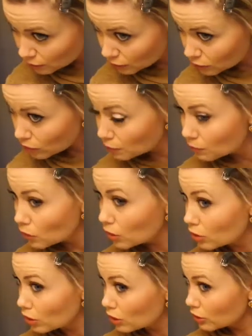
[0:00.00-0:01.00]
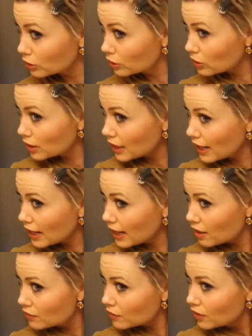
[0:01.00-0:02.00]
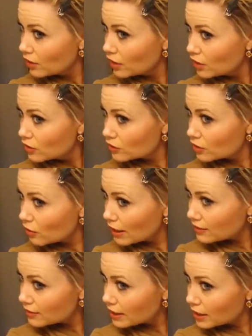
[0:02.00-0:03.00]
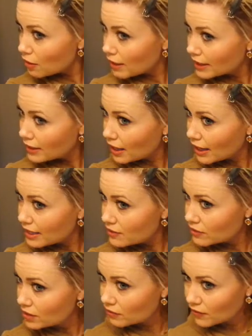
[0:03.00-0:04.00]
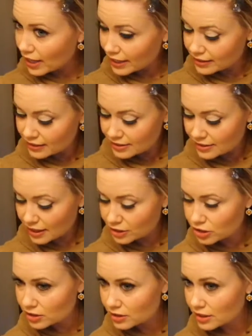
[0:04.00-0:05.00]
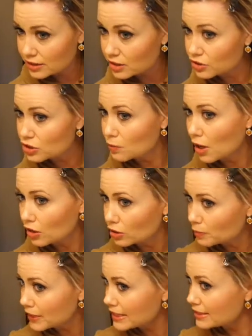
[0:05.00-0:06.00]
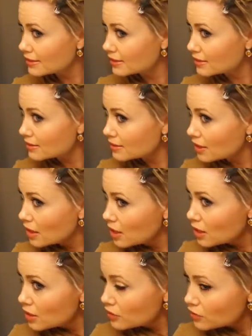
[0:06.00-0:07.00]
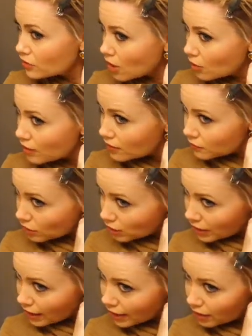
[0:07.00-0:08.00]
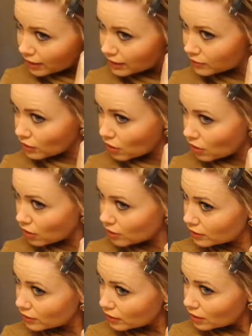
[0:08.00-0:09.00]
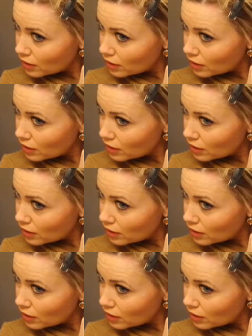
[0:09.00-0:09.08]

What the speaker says: more curl you're going to have. So as I go, I even divide the sections into smaller pieces. So if your hair is hard